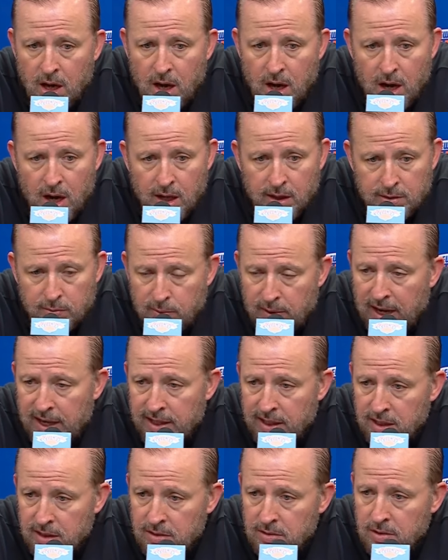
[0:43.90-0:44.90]

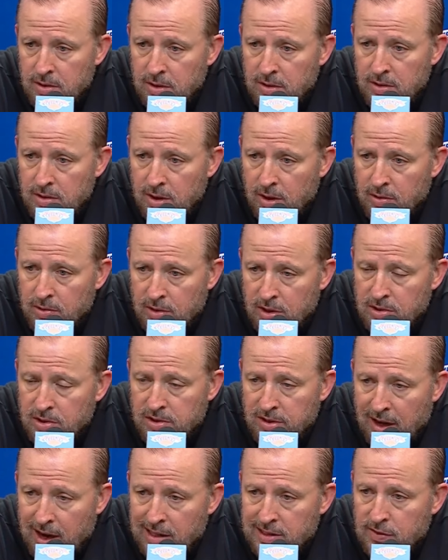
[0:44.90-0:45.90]
created, you know, good
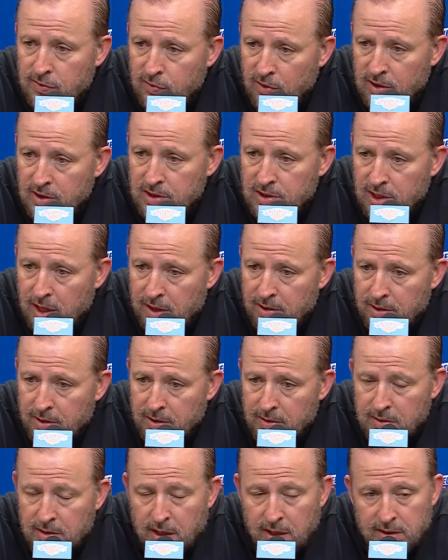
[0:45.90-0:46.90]
shots for each
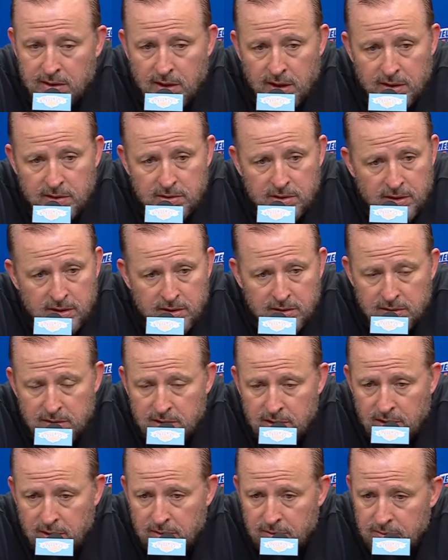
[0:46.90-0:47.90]
other. And they're,
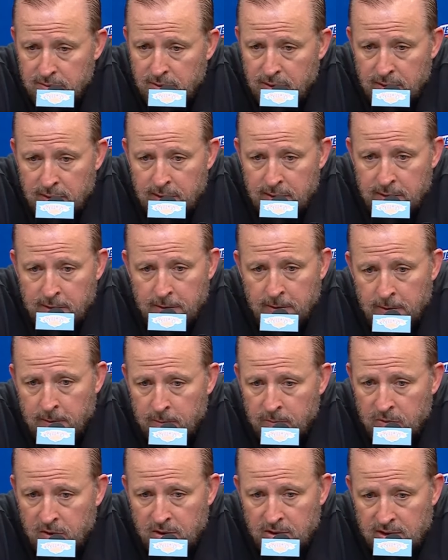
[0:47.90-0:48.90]
you know,
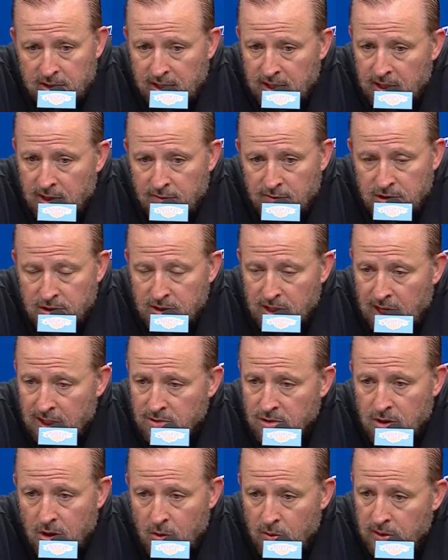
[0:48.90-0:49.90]
you think every
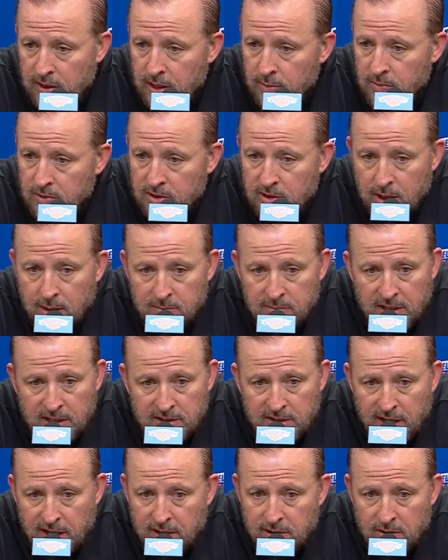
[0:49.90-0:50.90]
shot's going in with them. They
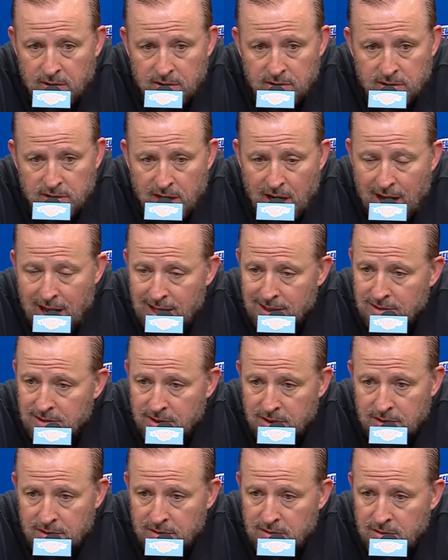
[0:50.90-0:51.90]
take good
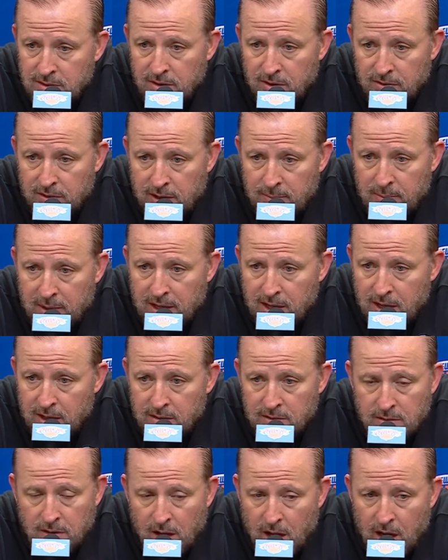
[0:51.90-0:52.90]
shots and, you know, they've been
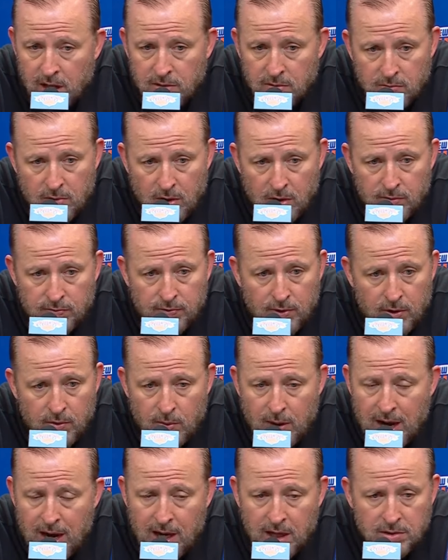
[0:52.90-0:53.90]
on the road for a
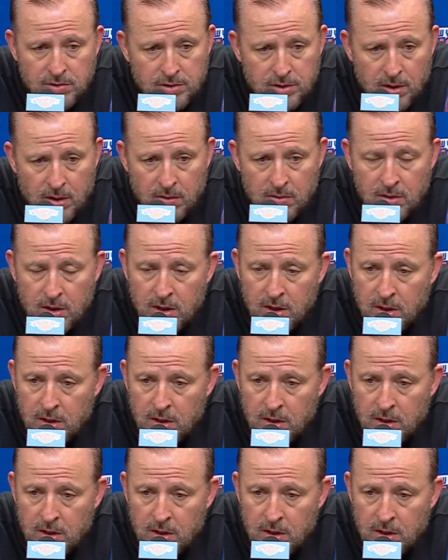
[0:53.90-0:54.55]
while. So,